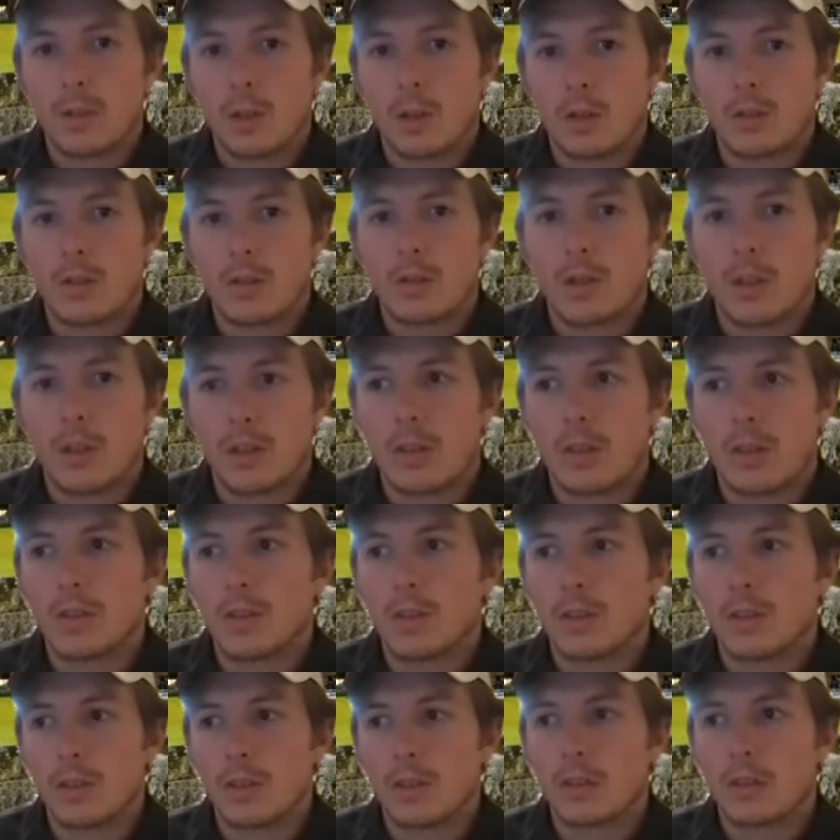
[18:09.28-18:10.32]
No, yeah,
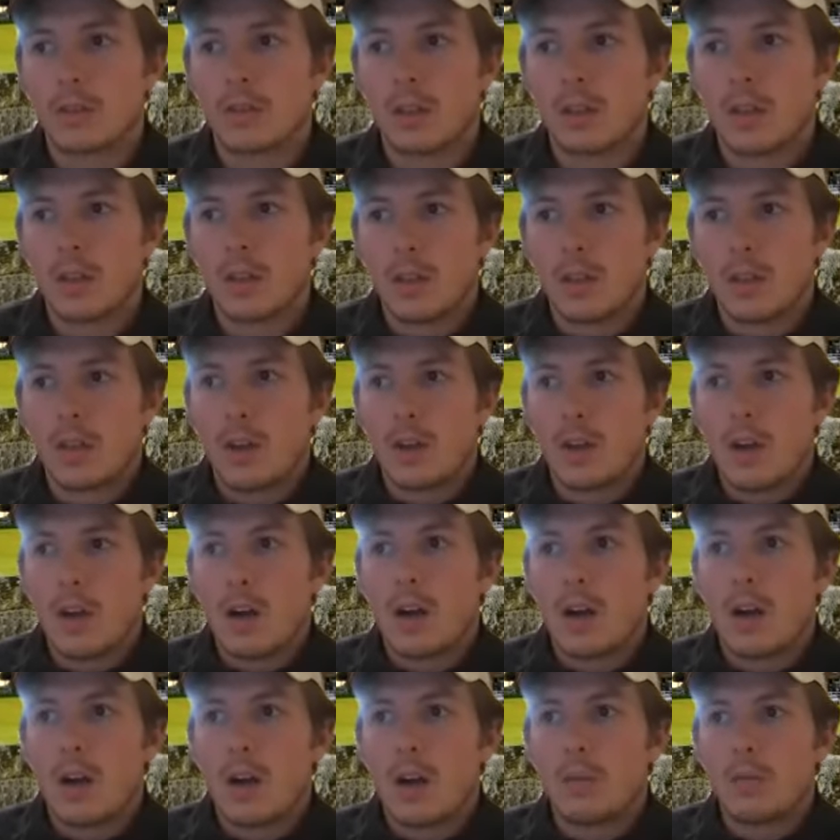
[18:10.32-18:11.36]
definitely.
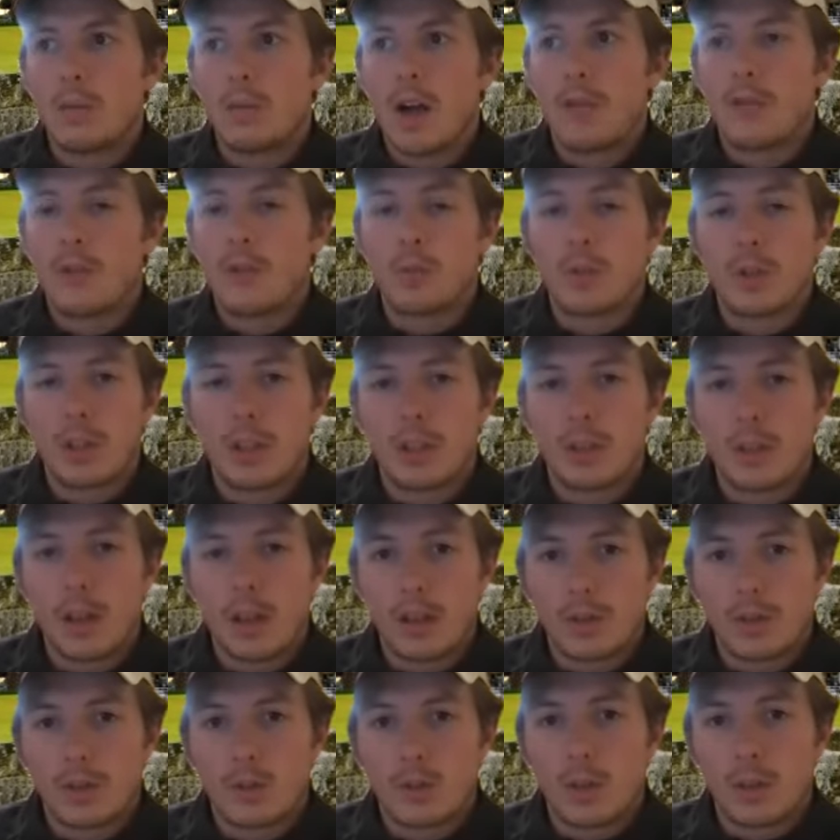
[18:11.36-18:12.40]
Have you played a lot
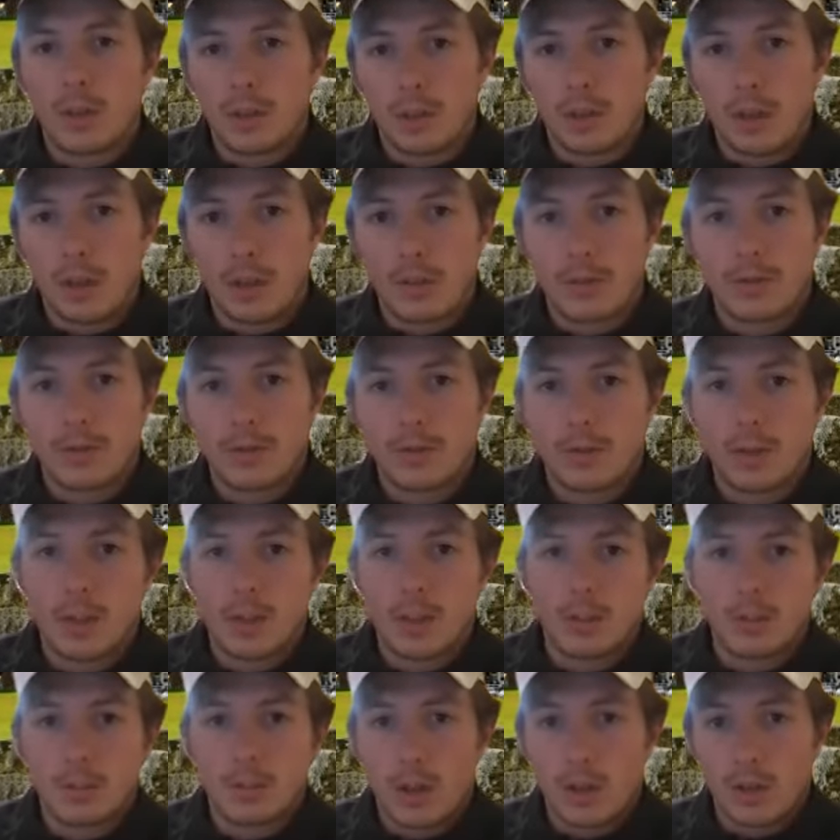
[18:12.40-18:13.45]
of winter golf
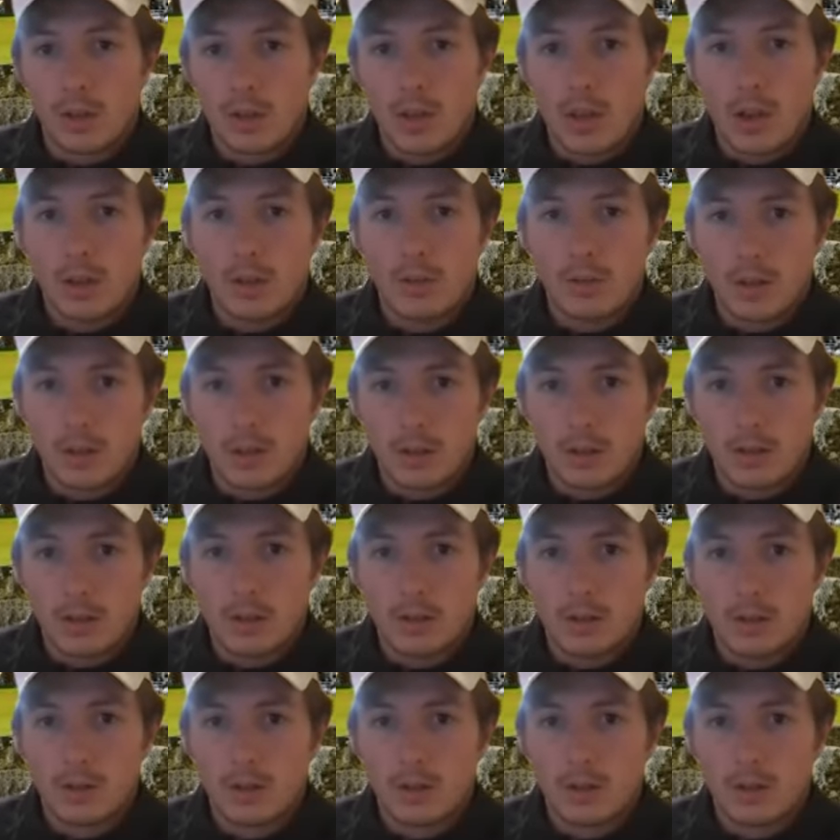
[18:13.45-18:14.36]
in Bucks County recently?